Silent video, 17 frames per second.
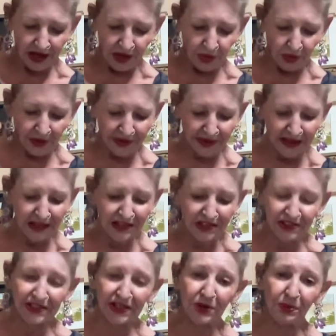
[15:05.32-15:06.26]
Within
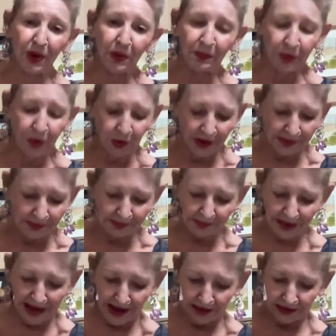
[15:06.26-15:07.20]
zero point
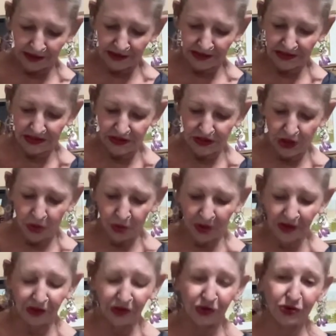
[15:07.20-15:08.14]
balance, no
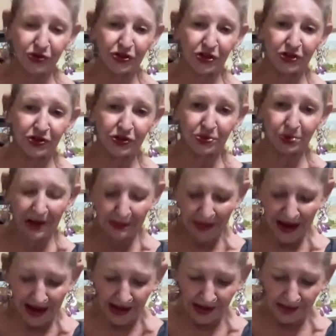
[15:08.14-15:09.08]
illusions
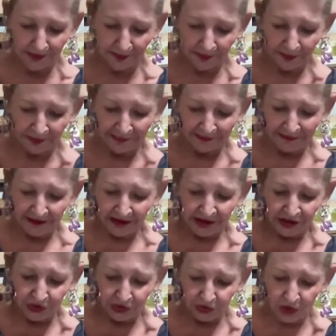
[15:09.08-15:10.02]
remain.
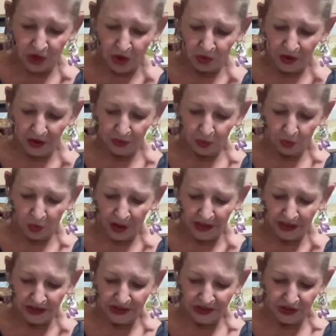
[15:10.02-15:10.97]
You know at
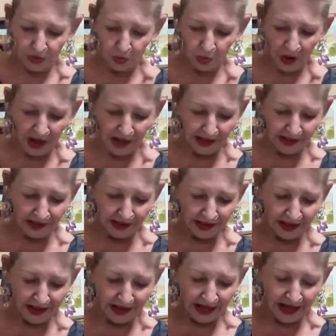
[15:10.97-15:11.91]
once the one
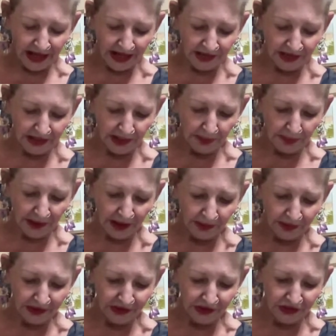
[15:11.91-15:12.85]
and the
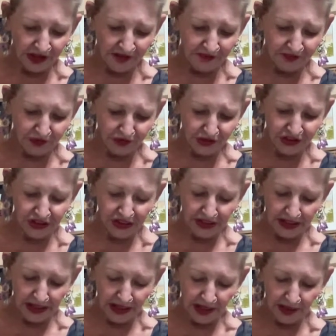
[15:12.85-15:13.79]
apparent
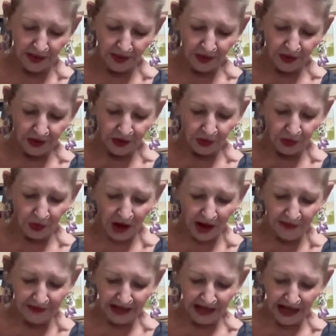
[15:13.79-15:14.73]
diversity,
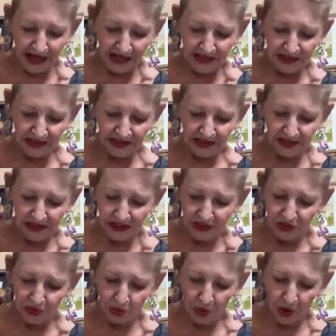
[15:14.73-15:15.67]
while the essence
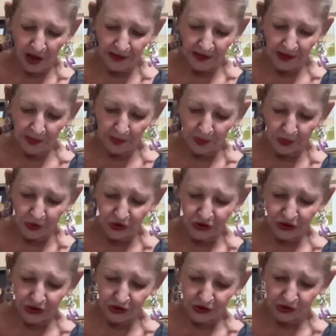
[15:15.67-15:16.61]
is one, the
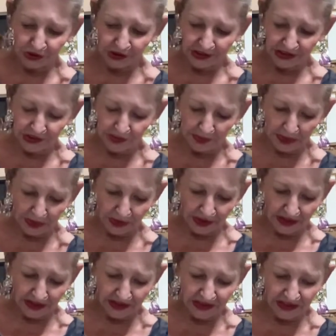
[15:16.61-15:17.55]
personal
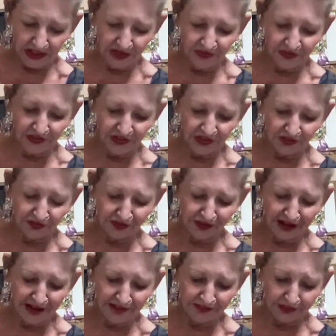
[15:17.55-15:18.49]
experience gives it
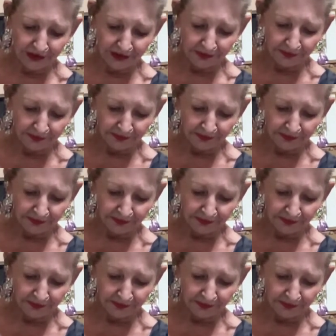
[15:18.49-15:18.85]
flavor.